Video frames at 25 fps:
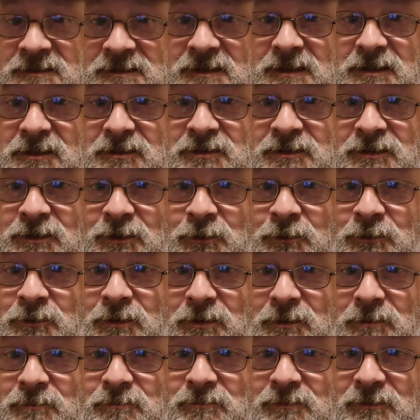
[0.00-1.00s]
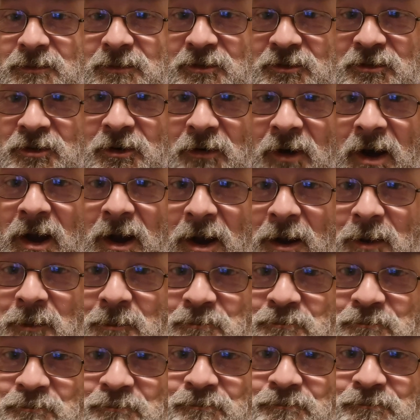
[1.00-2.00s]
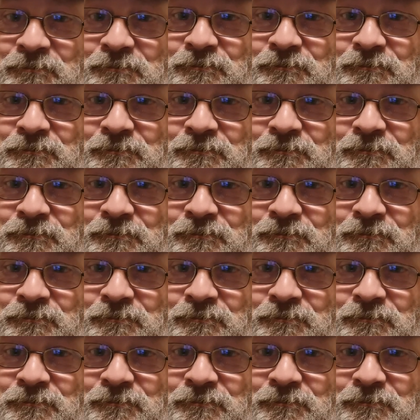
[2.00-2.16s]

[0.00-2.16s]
See you soon. Ta-ra.